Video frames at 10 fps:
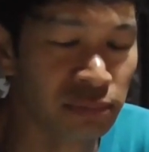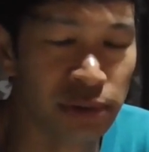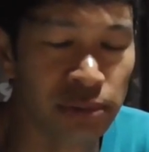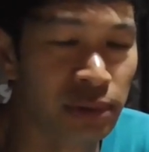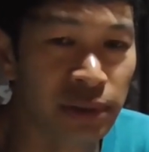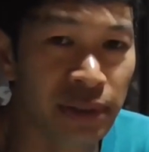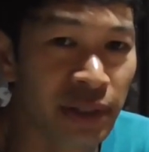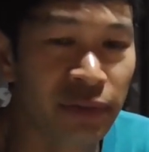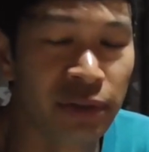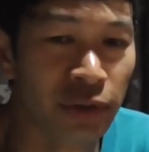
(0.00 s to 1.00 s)
you would have
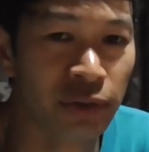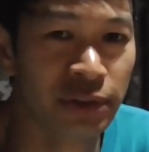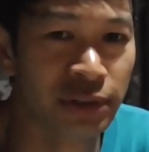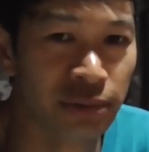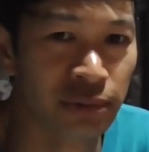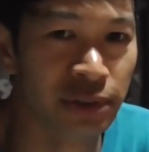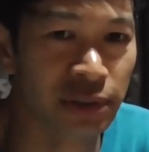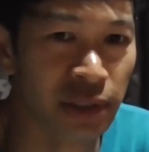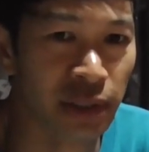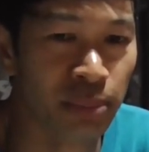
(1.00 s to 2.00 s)
never noticed it
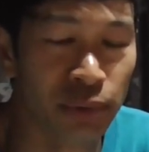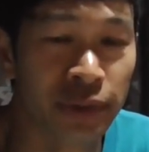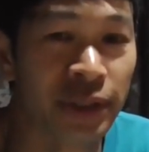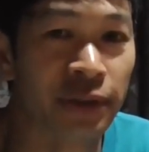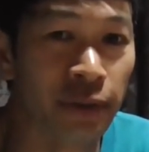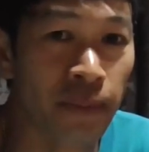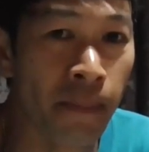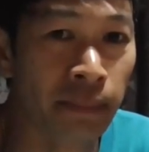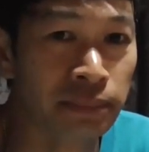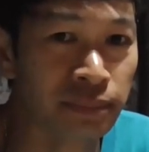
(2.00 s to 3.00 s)
was uh, pukeko.
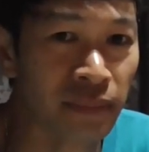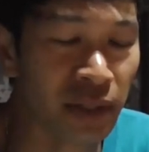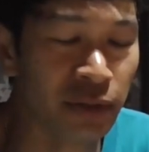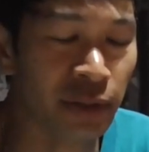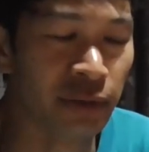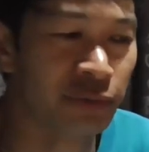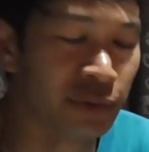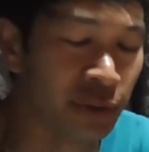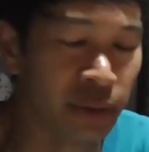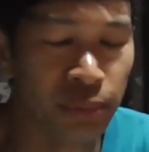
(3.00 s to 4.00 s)
You know, if you
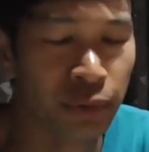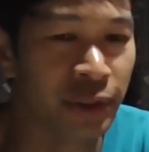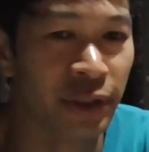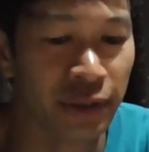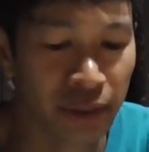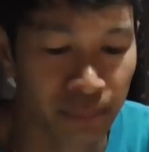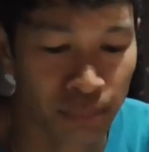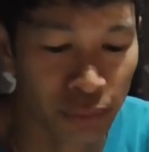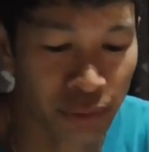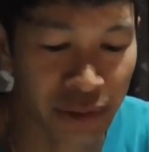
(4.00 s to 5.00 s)
got the pukeko,
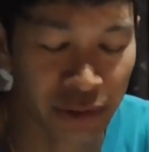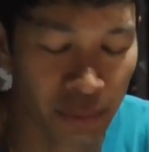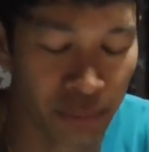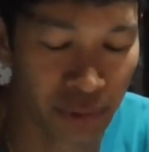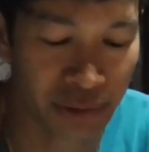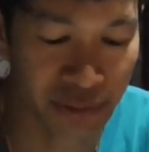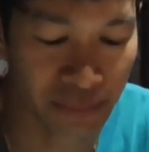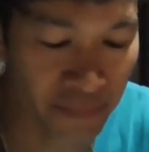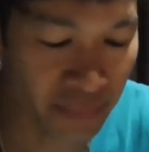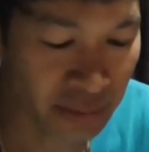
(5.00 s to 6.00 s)
pukeko breast.
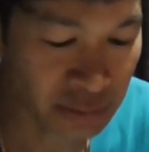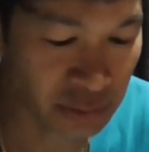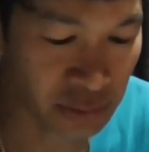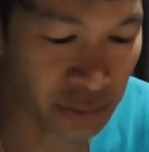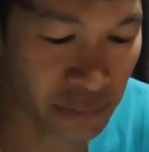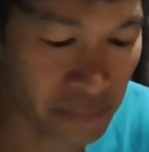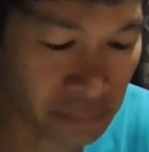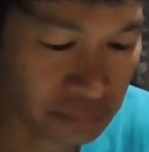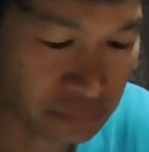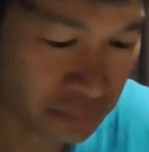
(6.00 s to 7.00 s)
So,
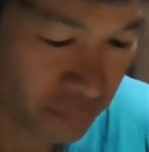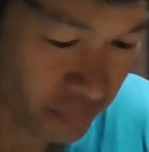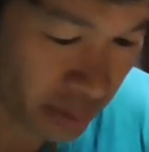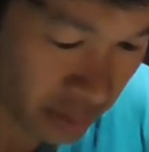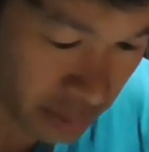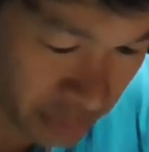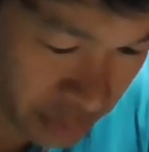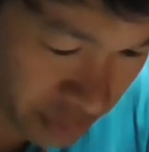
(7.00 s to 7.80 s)
let me